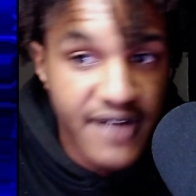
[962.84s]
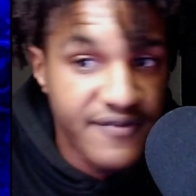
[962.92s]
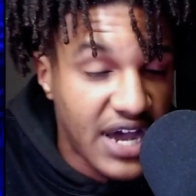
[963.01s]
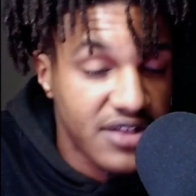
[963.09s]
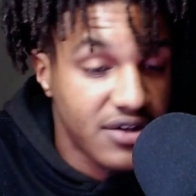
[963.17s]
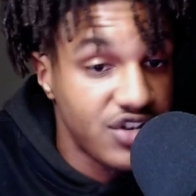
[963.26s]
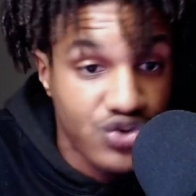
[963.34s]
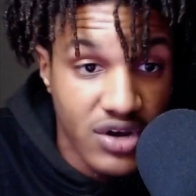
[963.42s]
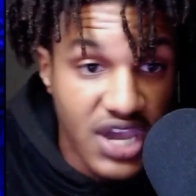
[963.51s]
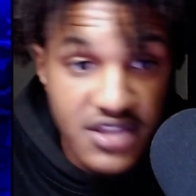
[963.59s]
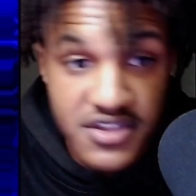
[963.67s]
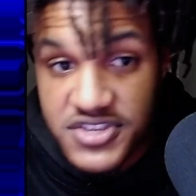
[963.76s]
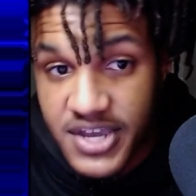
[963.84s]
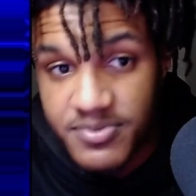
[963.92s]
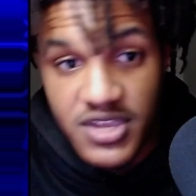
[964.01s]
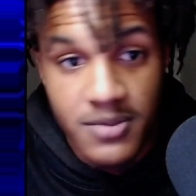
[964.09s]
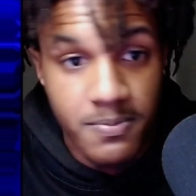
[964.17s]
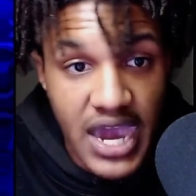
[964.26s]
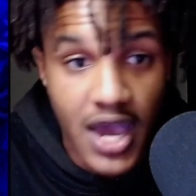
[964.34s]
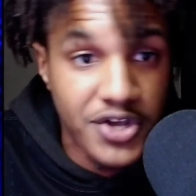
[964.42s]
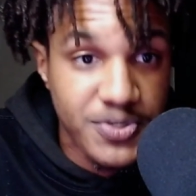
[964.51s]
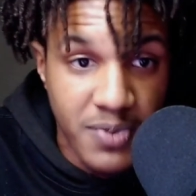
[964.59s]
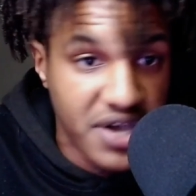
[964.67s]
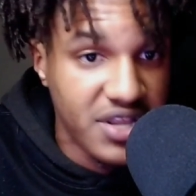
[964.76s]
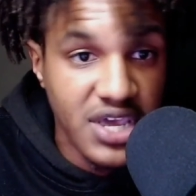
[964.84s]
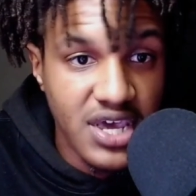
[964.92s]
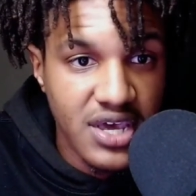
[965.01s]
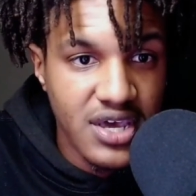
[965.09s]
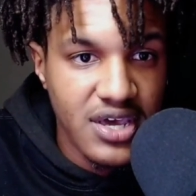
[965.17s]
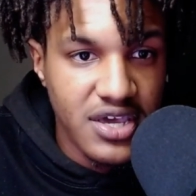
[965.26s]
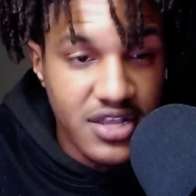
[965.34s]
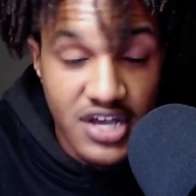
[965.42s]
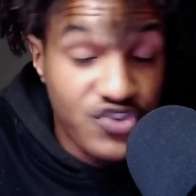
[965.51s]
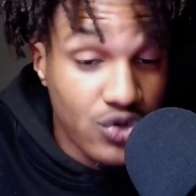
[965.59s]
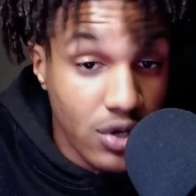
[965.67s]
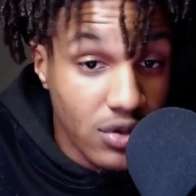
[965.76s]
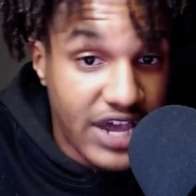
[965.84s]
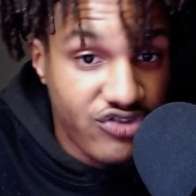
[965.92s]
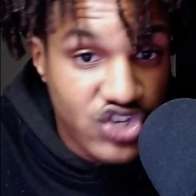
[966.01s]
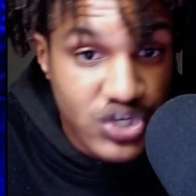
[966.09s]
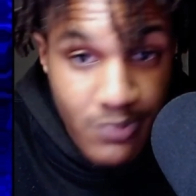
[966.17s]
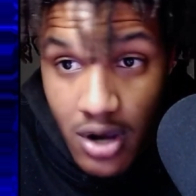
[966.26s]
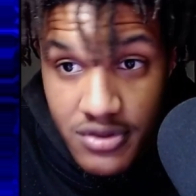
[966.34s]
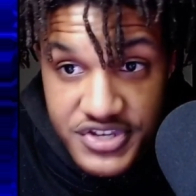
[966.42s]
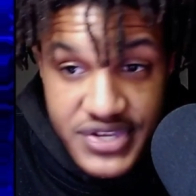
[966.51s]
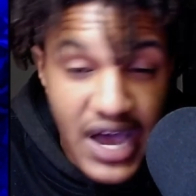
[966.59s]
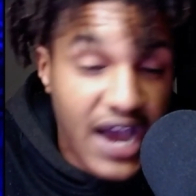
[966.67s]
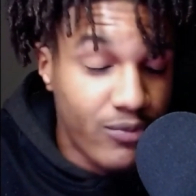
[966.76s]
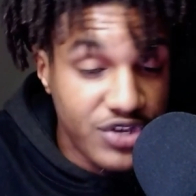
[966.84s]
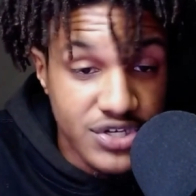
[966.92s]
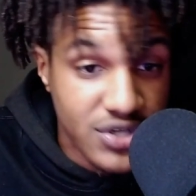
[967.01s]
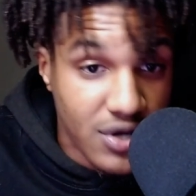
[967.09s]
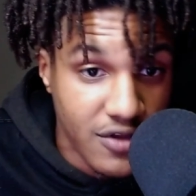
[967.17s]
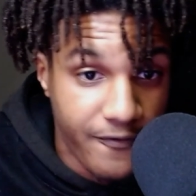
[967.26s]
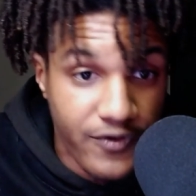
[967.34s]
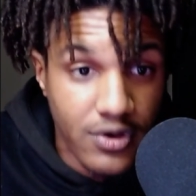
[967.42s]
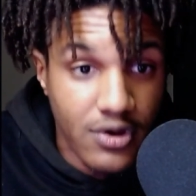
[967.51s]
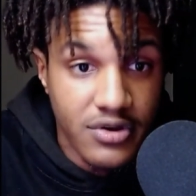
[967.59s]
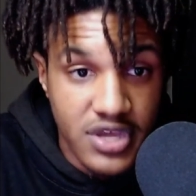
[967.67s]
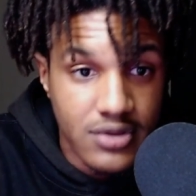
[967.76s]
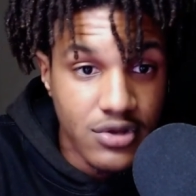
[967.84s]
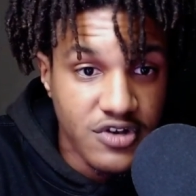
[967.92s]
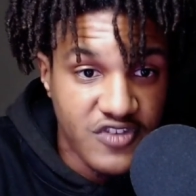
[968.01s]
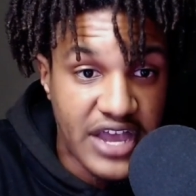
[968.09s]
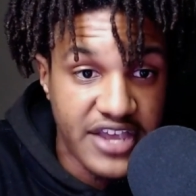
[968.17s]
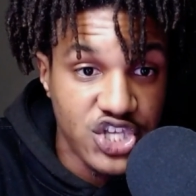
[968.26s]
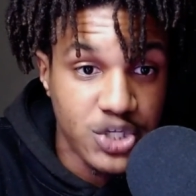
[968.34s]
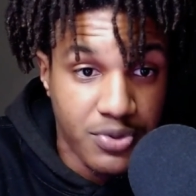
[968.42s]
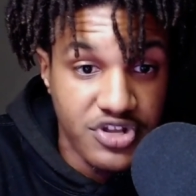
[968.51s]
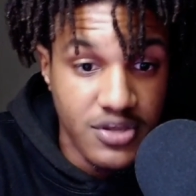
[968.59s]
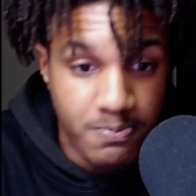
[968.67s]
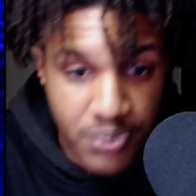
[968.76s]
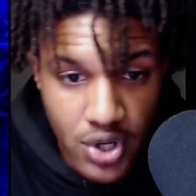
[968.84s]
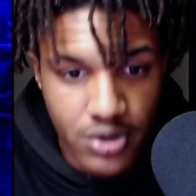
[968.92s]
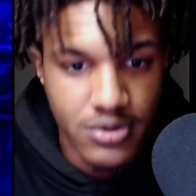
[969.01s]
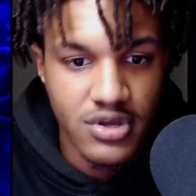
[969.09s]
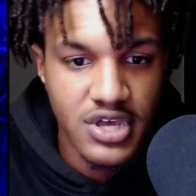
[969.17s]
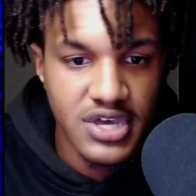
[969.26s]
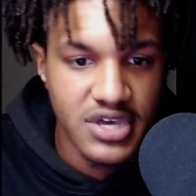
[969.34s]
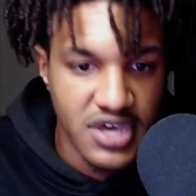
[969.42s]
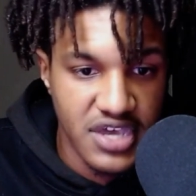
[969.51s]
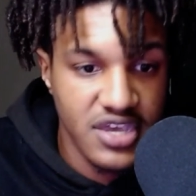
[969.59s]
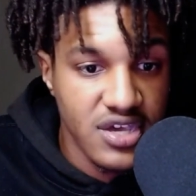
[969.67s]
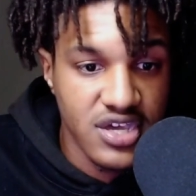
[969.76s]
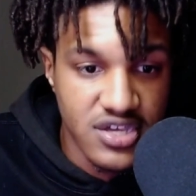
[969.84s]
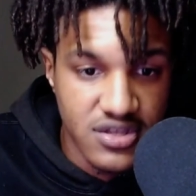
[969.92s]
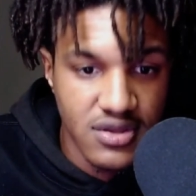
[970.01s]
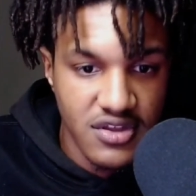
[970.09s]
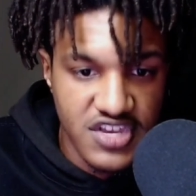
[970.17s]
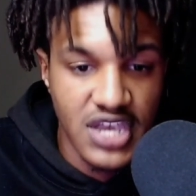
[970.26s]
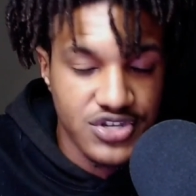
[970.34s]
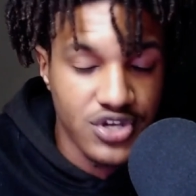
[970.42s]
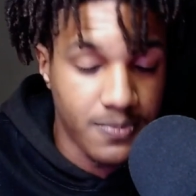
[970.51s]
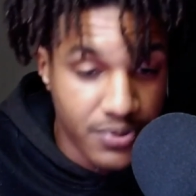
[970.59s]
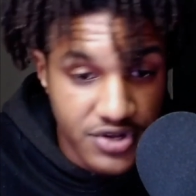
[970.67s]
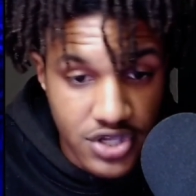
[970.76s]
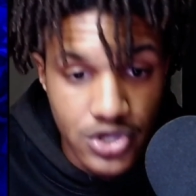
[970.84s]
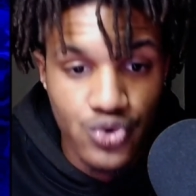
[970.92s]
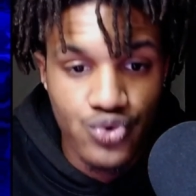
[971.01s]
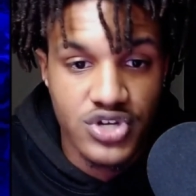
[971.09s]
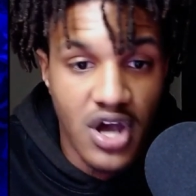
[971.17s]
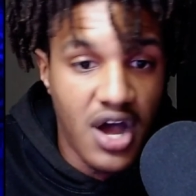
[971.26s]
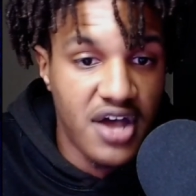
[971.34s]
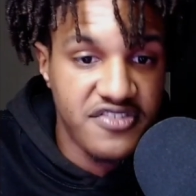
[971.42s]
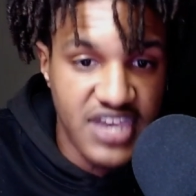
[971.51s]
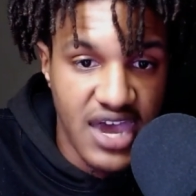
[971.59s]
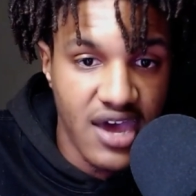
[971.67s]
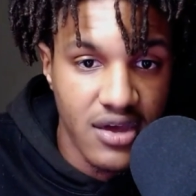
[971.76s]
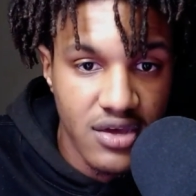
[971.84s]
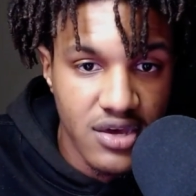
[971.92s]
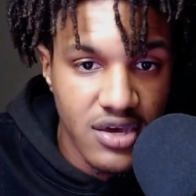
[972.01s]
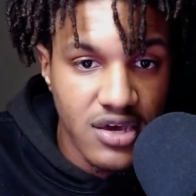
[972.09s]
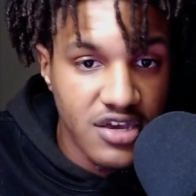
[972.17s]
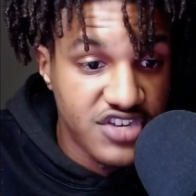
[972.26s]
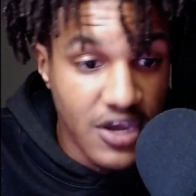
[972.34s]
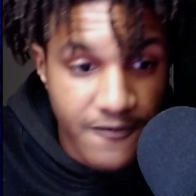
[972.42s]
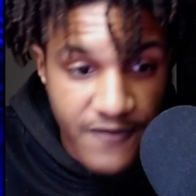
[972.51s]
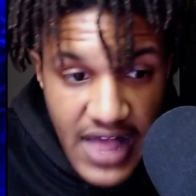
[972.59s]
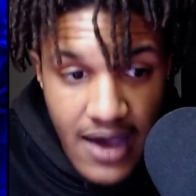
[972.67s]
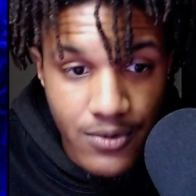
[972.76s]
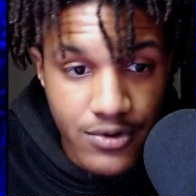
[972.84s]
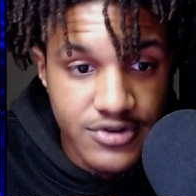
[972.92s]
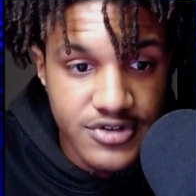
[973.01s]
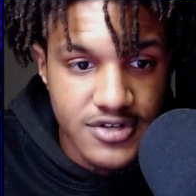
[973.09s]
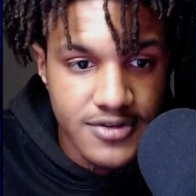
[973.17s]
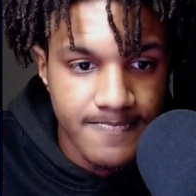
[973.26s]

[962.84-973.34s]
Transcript: 180-something pounds, but he doesn't look like the smallest guy when he's on the field. He looks like he's pretty built, and he can take some pretty huge contact. Zay Flowers